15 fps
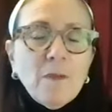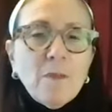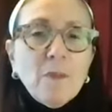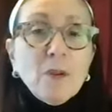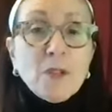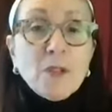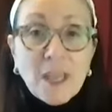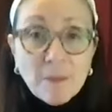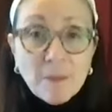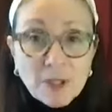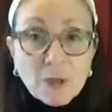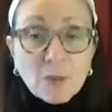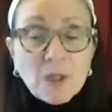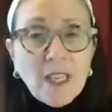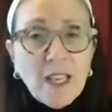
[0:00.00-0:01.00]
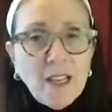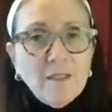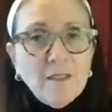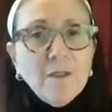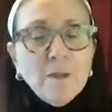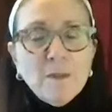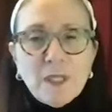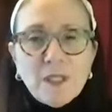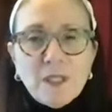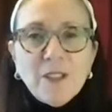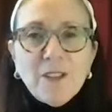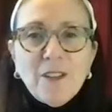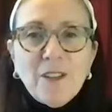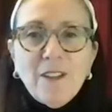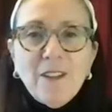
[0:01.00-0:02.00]
perceptually
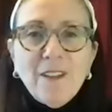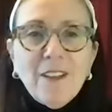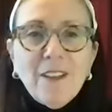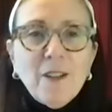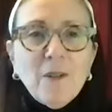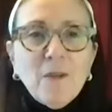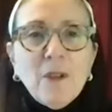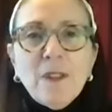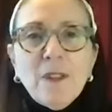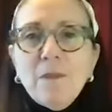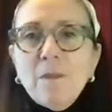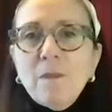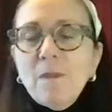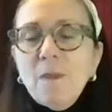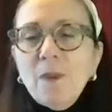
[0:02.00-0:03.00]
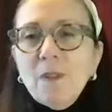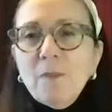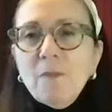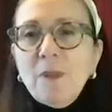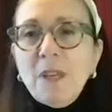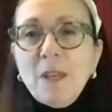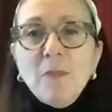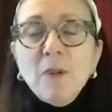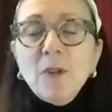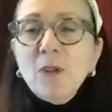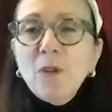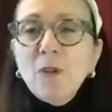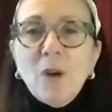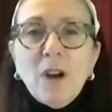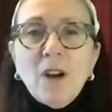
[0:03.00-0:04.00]
unfamiliar with people
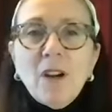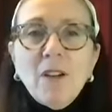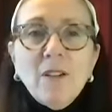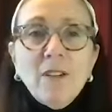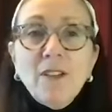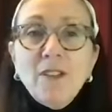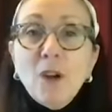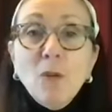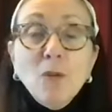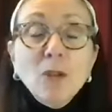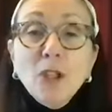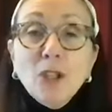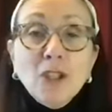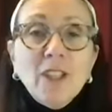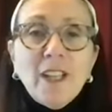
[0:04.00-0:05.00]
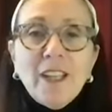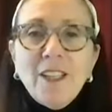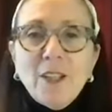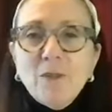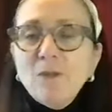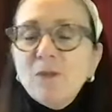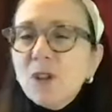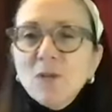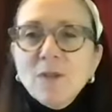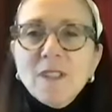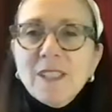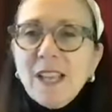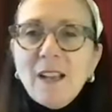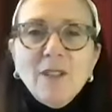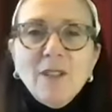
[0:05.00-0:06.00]
who don't look like you, don't
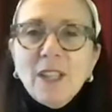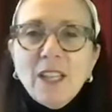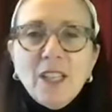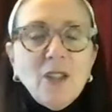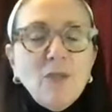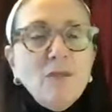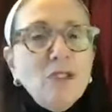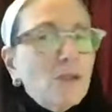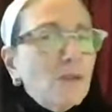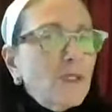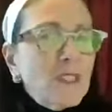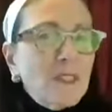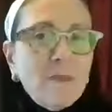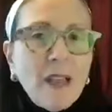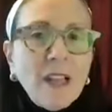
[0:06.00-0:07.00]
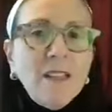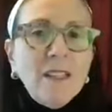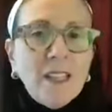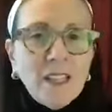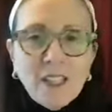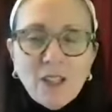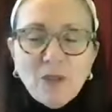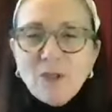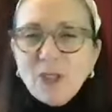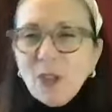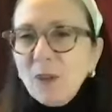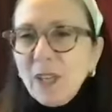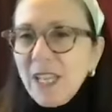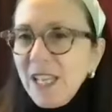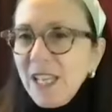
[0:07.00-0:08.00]
sound like you, don't smell like you,
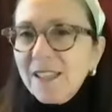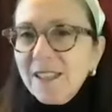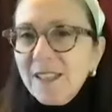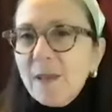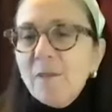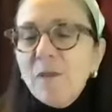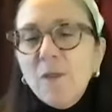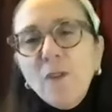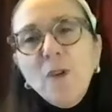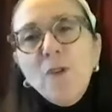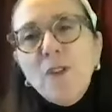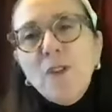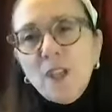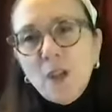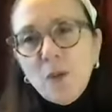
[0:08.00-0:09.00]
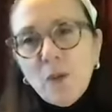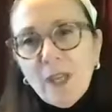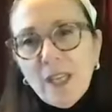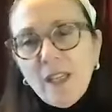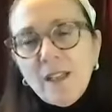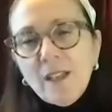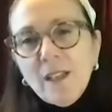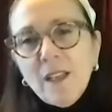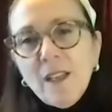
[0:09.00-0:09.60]
don't eat the same food that you eat,